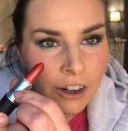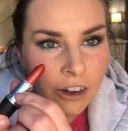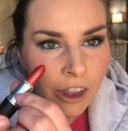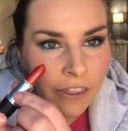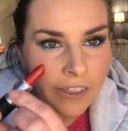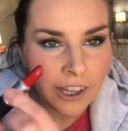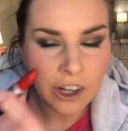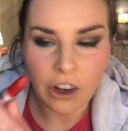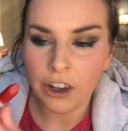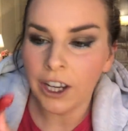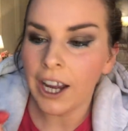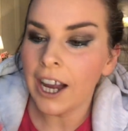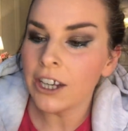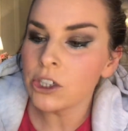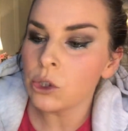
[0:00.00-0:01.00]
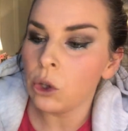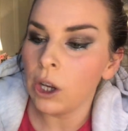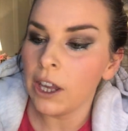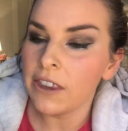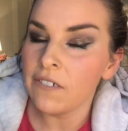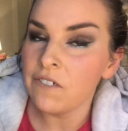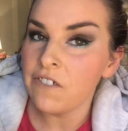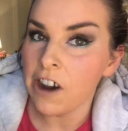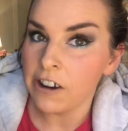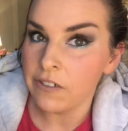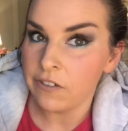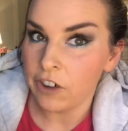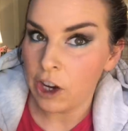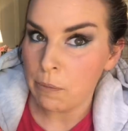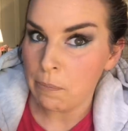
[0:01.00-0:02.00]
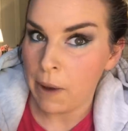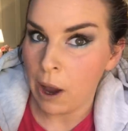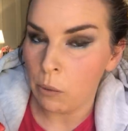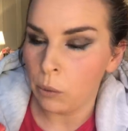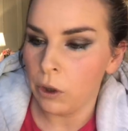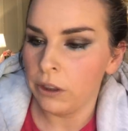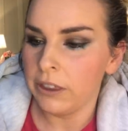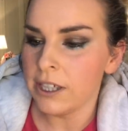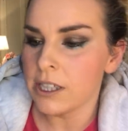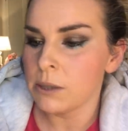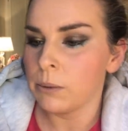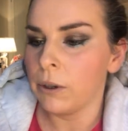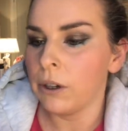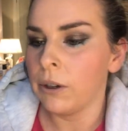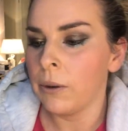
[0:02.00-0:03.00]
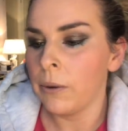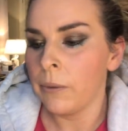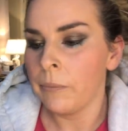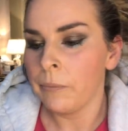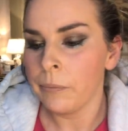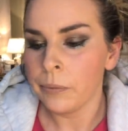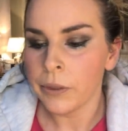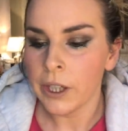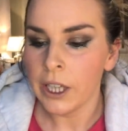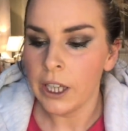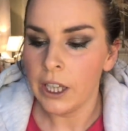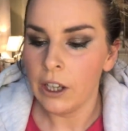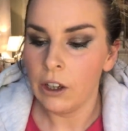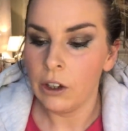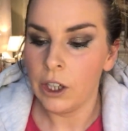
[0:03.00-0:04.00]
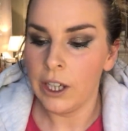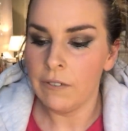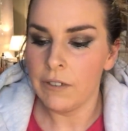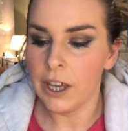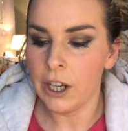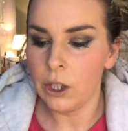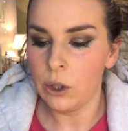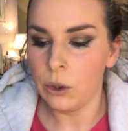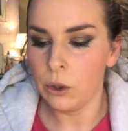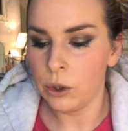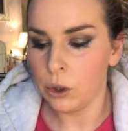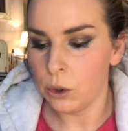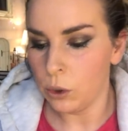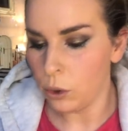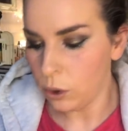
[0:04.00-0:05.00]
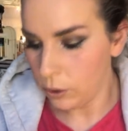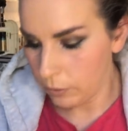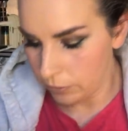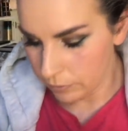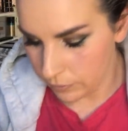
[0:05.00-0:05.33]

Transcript: Nothing on it at all. It's a very, very matte one, this one. Give that a good go.